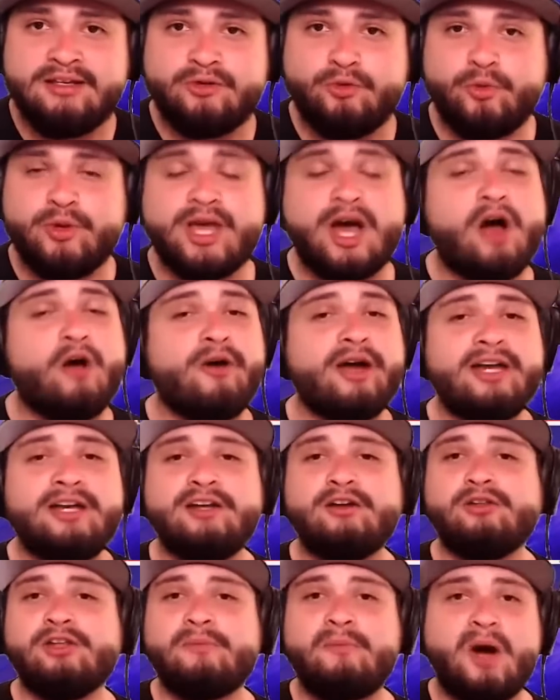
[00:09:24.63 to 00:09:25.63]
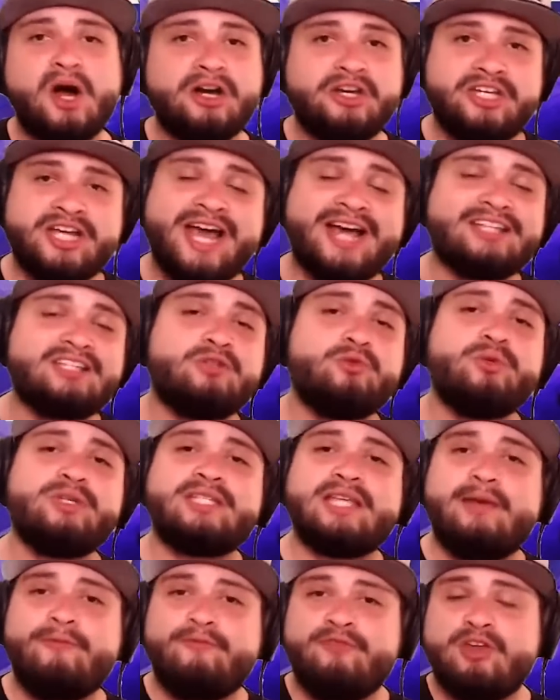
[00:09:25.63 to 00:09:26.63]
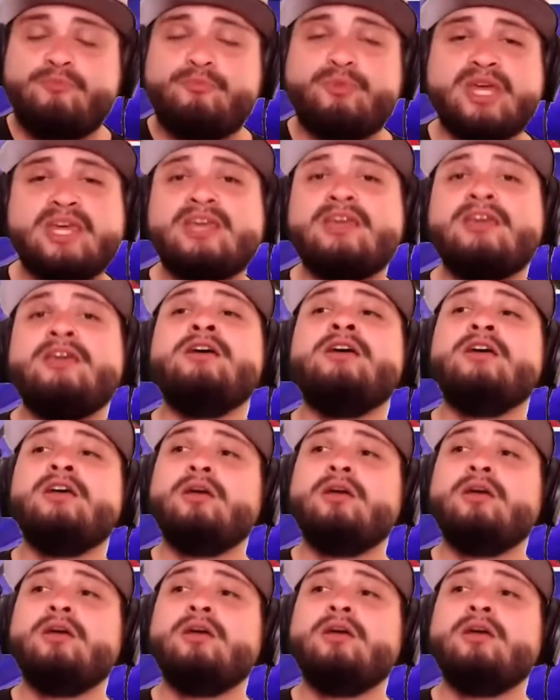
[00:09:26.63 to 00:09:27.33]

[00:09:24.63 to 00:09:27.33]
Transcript: We already know Lamar Jackson was MVP,